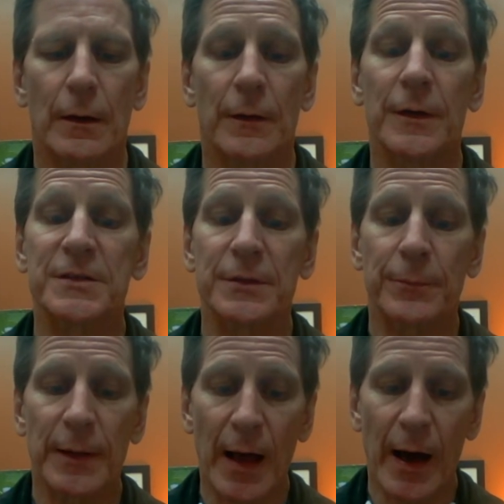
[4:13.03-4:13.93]
This
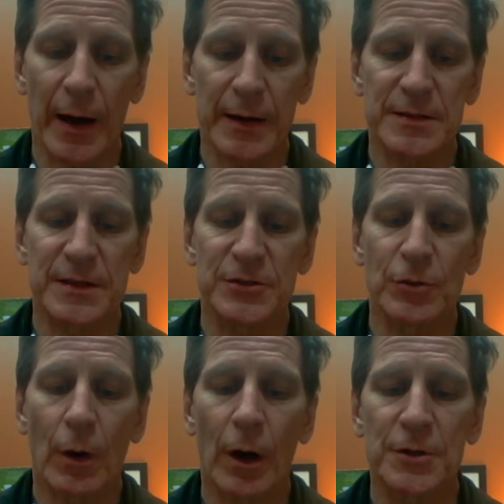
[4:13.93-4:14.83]
implies that
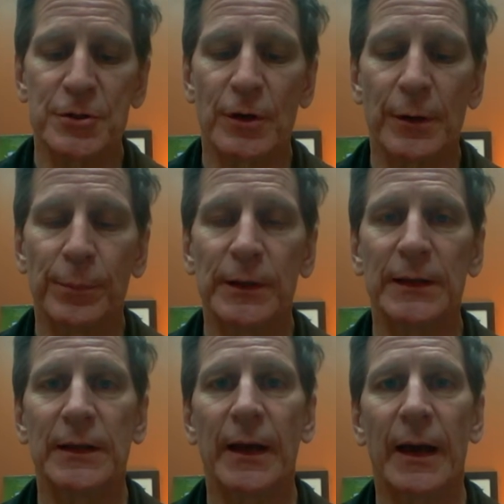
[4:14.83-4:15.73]
you also
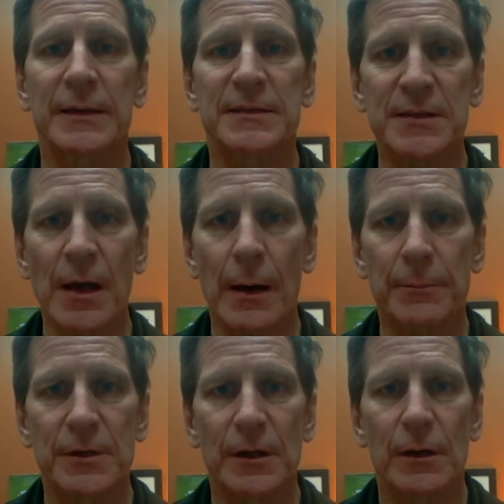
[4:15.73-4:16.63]
completely accept